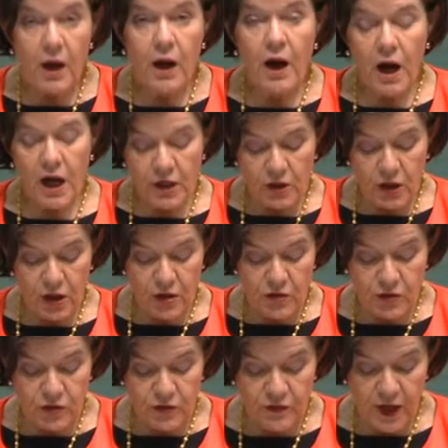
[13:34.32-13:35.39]
I know
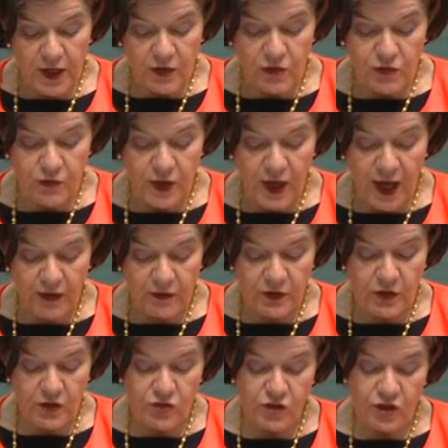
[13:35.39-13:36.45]
that the values of
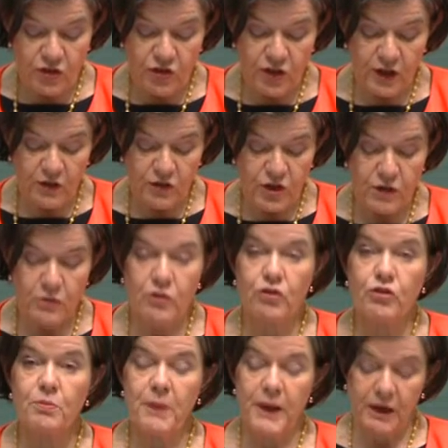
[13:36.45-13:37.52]
courage, integrity,
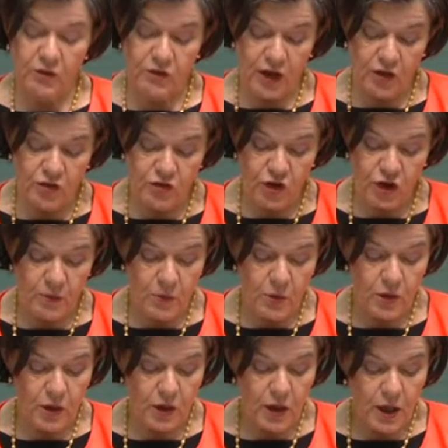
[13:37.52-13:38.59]
respect and
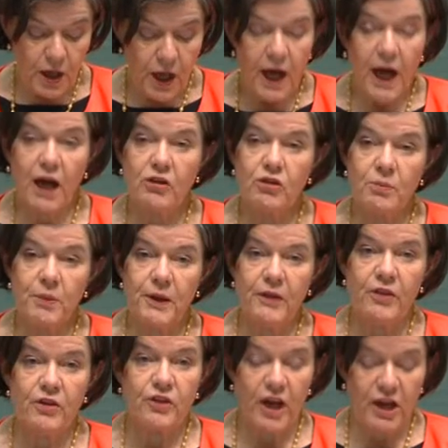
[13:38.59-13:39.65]
teamwork underpin
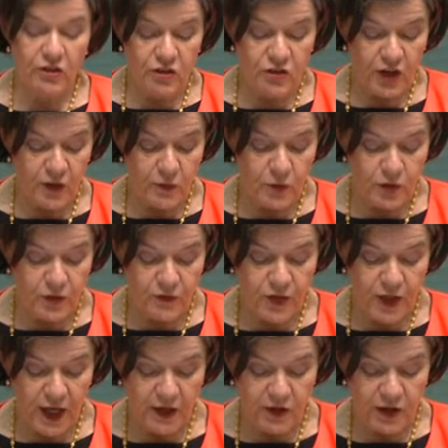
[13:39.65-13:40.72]
the day-to-day work of the
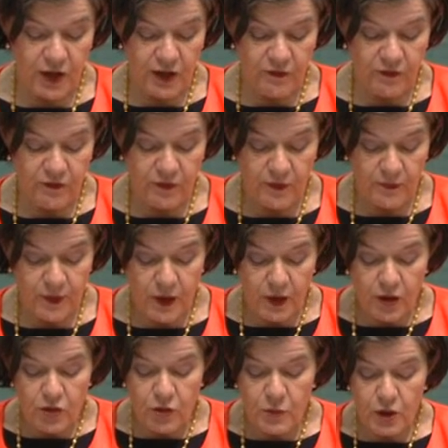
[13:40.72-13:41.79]
ADF.
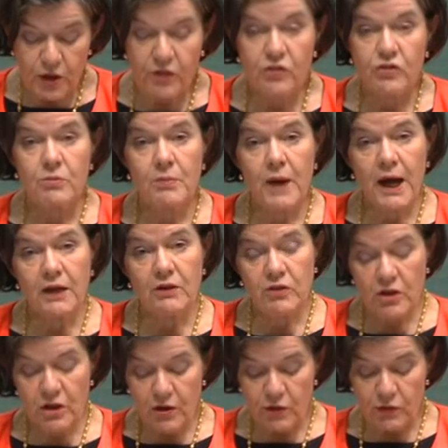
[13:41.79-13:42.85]
The work is
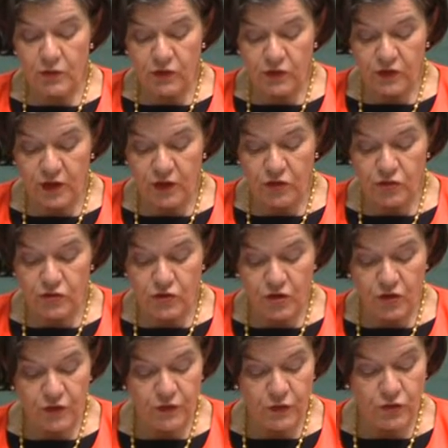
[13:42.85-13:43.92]
demanding, risky,
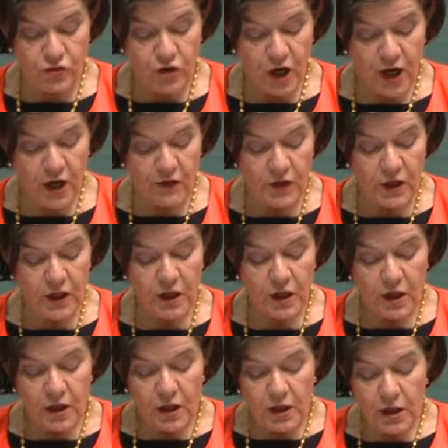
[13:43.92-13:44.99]
stressful, tiring,
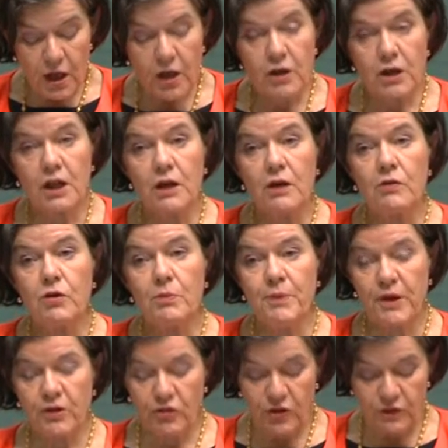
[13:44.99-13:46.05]
lonely,
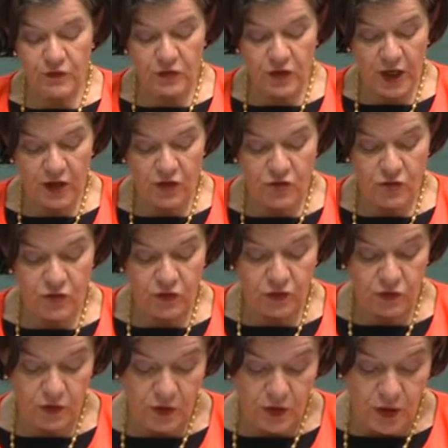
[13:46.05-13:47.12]
repetitive and dangerous.